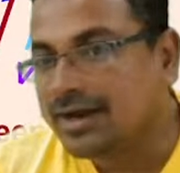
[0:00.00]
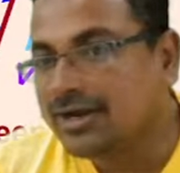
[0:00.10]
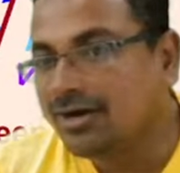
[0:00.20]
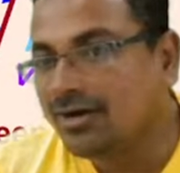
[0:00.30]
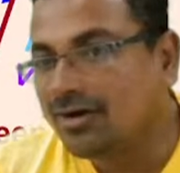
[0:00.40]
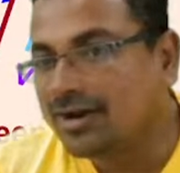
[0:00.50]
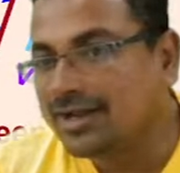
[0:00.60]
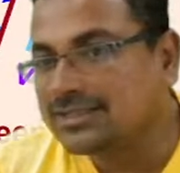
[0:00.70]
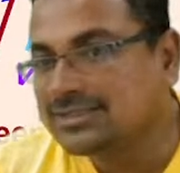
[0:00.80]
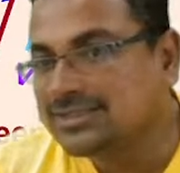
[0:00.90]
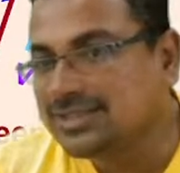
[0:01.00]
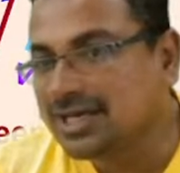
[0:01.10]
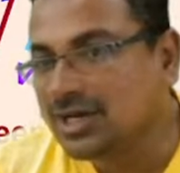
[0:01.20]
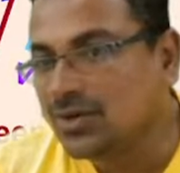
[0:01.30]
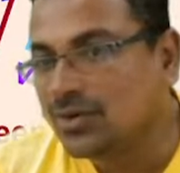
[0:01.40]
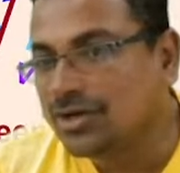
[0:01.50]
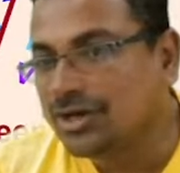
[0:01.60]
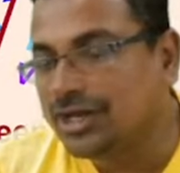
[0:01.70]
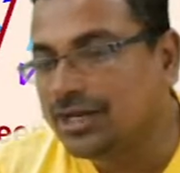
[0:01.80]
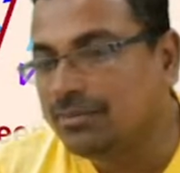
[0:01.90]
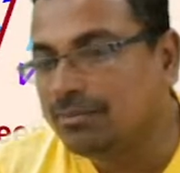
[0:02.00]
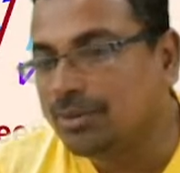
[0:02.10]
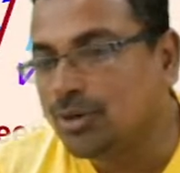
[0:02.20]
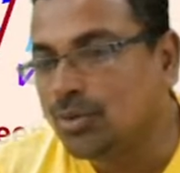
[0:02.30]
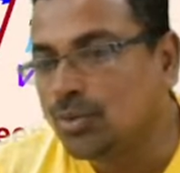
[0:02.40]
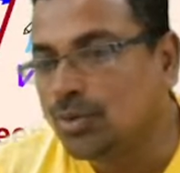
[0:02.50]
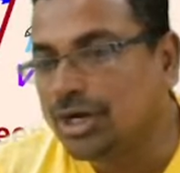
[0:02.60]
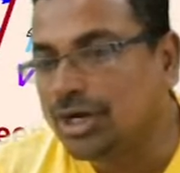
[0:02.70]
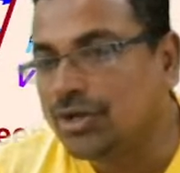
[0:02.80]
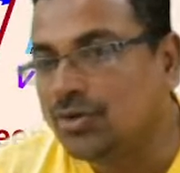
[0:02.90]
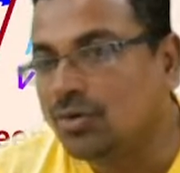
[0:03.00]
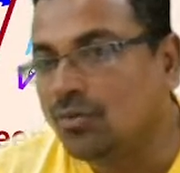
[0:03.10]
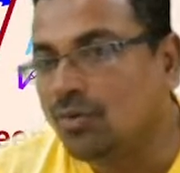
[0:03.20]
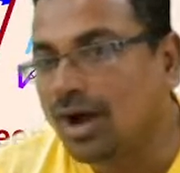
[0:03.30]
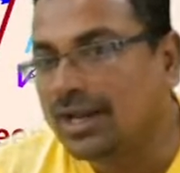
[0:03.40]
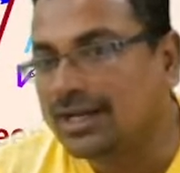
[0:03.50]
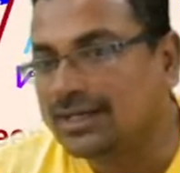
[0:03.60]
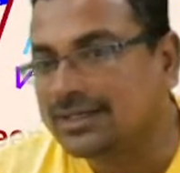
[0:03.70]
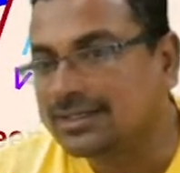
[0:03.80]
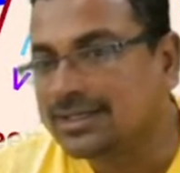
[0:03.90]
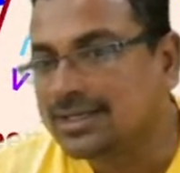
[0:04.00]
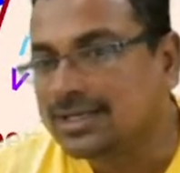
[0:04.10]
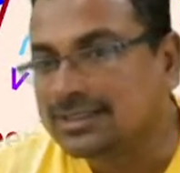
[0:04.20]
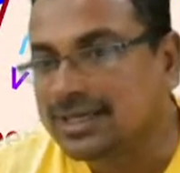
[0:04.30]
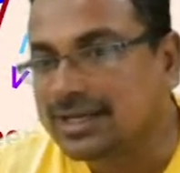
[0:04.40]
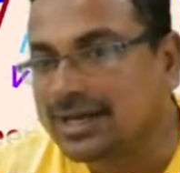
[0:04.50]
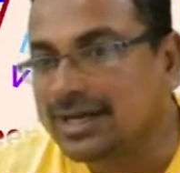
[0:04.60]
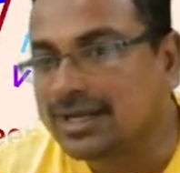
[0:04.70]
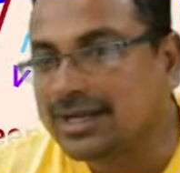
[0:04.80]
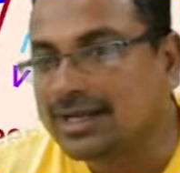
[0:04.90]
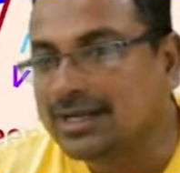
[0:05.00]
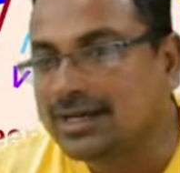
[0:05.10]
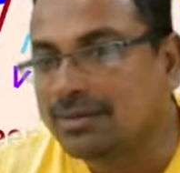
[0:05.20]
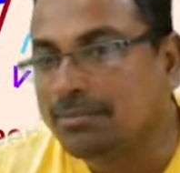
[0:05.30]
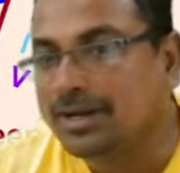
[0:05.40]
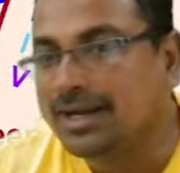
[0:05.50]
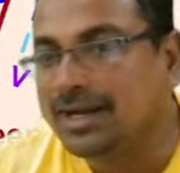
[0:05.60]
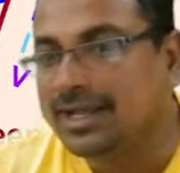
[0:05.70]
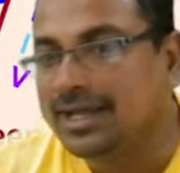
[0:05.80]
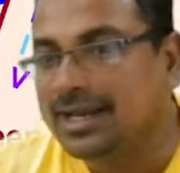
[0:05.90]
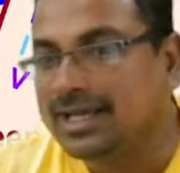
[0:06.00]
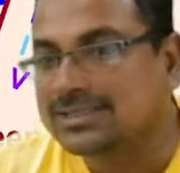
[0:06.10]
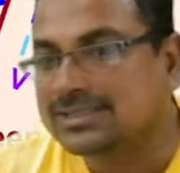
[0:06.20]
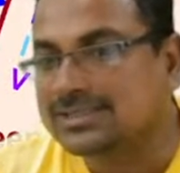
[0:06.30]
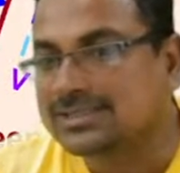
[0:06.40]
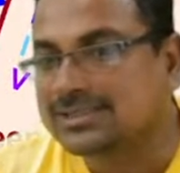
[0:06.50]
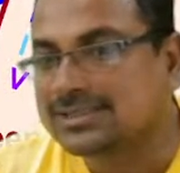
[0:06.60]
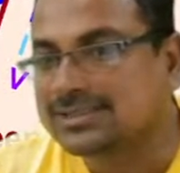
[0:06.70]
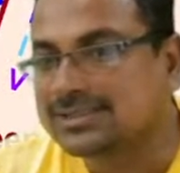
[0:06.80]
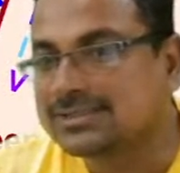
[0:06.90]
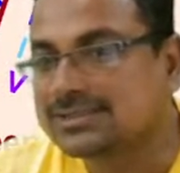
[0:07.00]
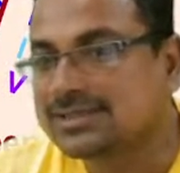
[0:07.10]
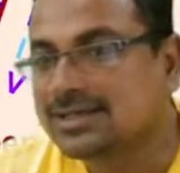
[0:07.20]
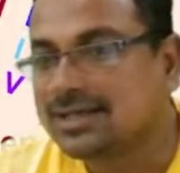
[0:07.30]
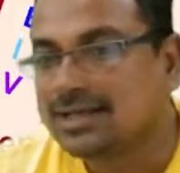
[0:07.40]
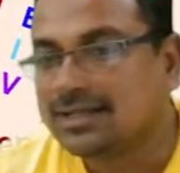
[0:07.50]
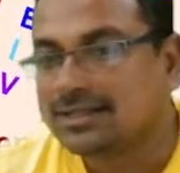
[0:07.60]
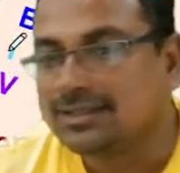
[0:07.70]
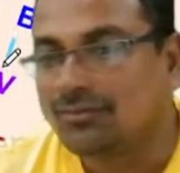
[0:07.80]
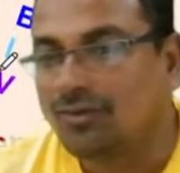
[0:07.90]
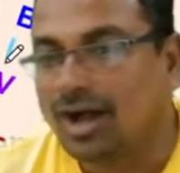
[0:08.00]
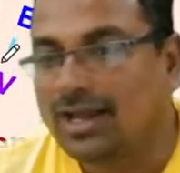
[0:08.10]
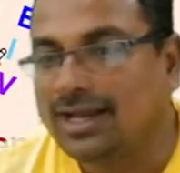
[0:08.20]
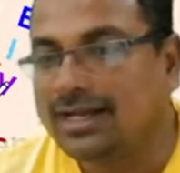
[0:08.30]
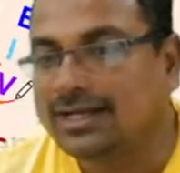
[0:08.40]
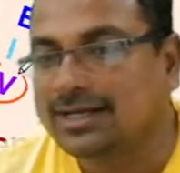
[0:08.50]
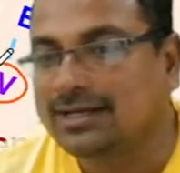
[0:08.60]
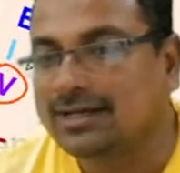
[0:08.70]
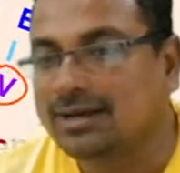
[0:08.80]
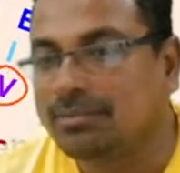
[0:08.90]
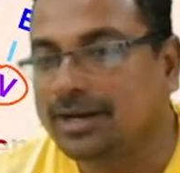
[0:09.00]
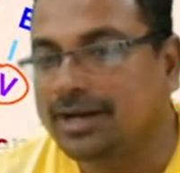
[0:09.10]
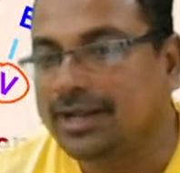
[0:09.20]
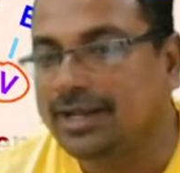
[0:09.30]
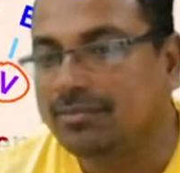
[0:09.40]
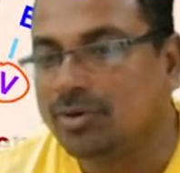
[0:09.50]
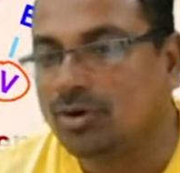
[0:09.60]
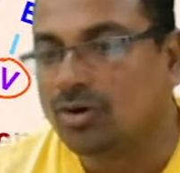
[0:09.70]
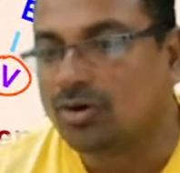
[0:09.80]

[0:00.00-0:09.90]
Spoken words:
red, orange, yellow, green, blue, indigo, violet. The red color bending less. The violet color bending